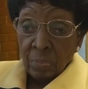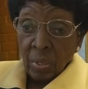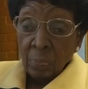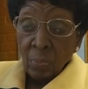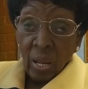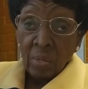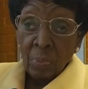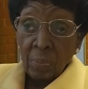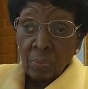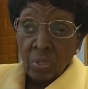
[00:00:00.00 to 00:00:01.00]
black
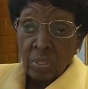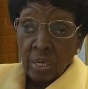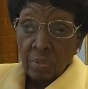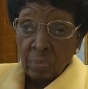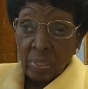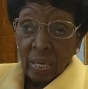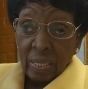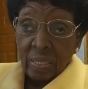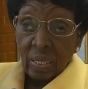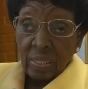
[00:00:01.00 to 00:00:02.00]
people
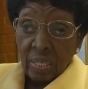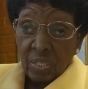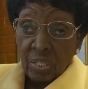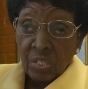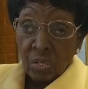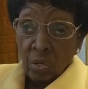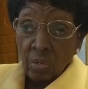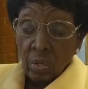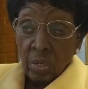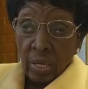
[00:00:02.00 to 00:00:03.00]
segregated against each
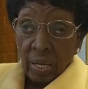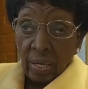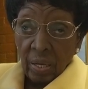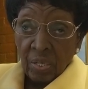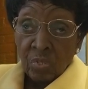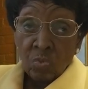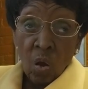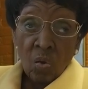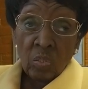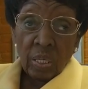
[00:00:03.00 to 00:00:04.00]
other as
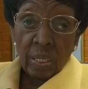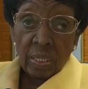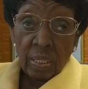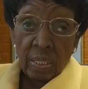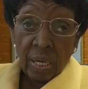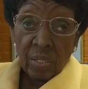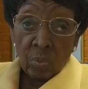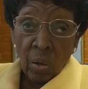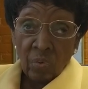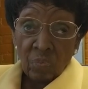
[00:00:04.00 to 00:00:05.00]
strongly
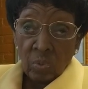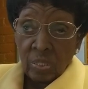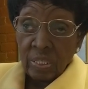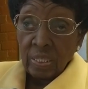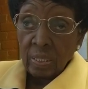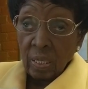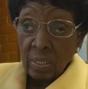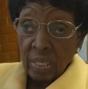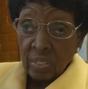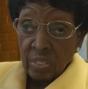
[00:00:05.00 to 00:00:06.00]
as white folks did
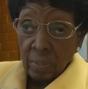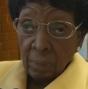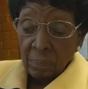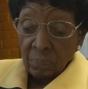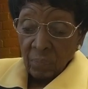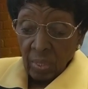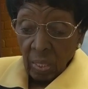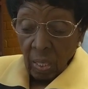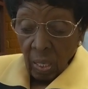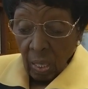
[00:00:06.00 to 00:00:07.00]
against them.
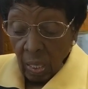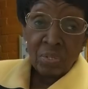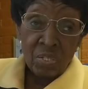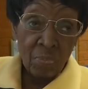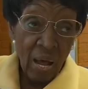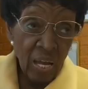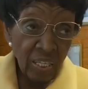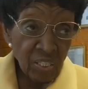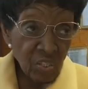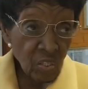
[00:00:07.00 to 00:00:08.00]
They're
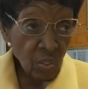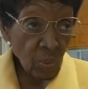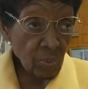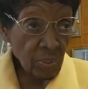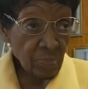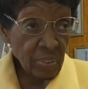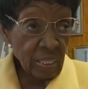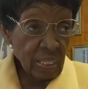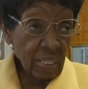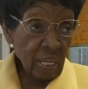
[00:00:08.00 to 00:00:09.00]
smiling still, but
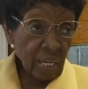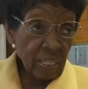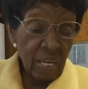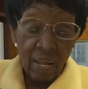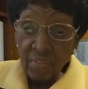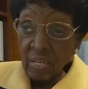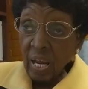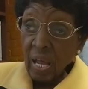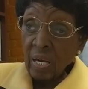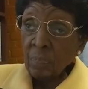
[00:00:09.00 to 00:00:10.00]
it indicates that
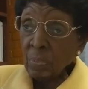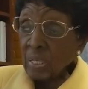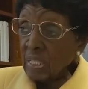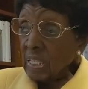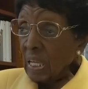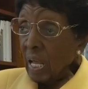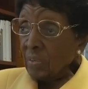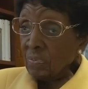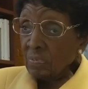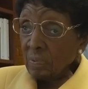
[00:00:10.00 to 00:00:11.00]
I had a pleasant
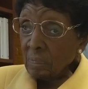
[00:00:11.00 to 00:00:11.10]
life.